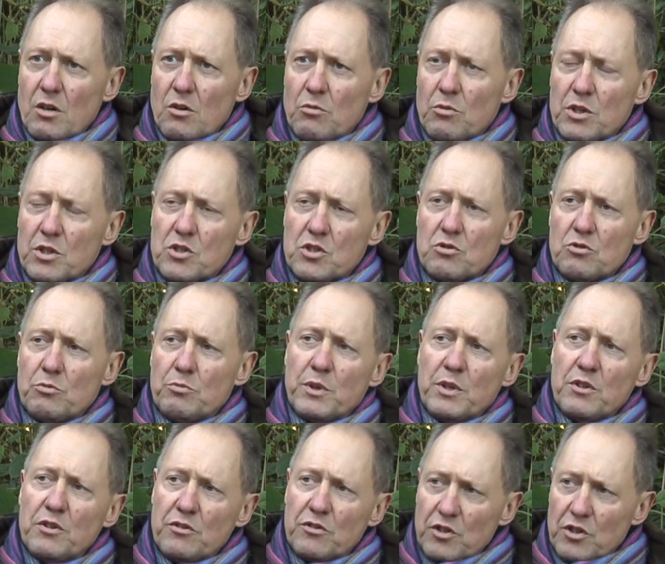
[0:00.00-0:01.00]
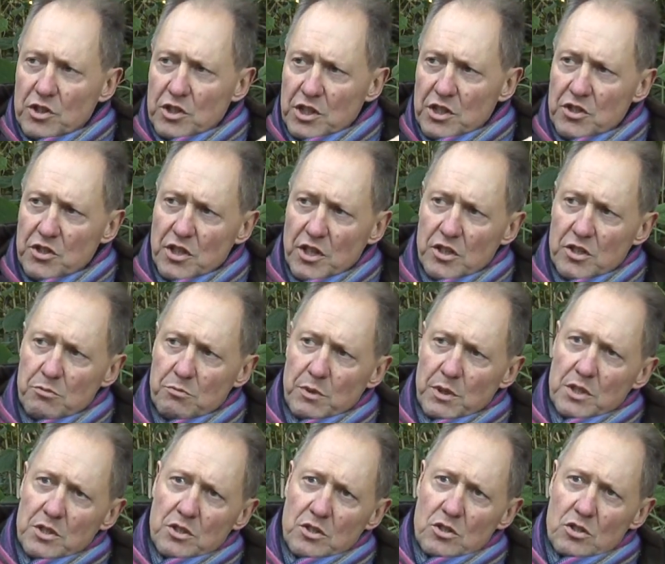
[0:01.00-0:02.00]
which will be 36
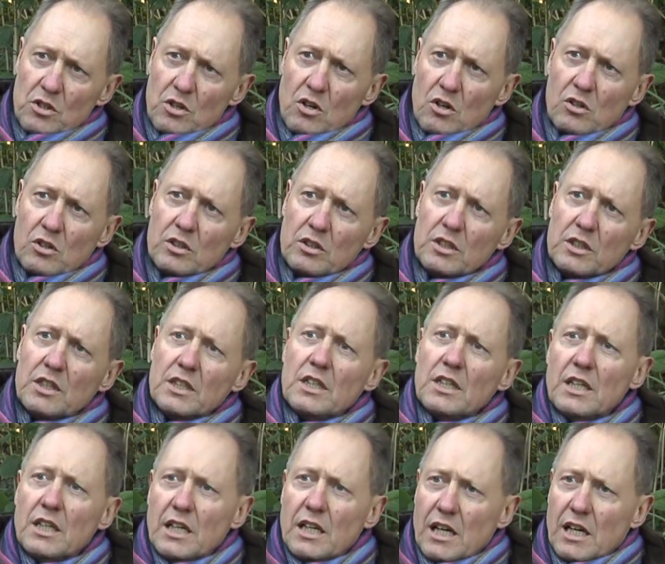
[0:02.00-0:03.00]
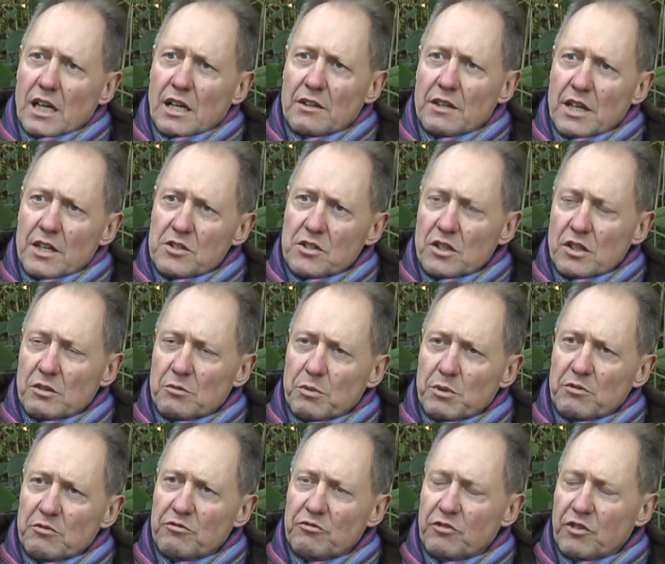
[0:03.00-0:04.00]
metres long, and that's going to
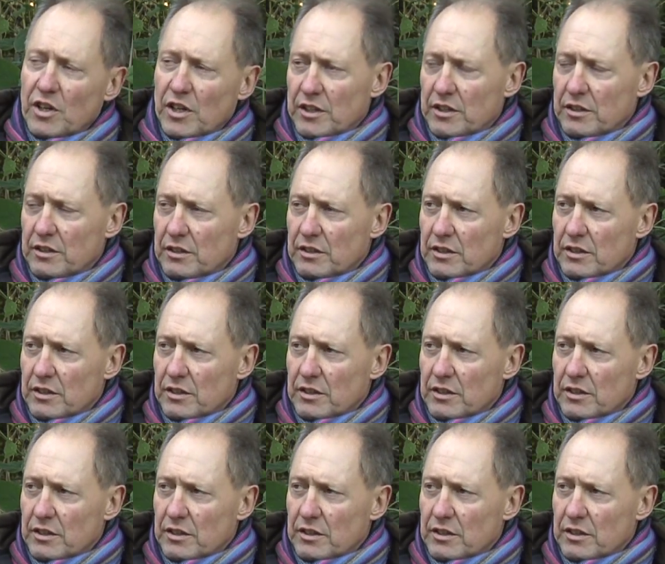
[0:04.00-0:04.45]
be fun.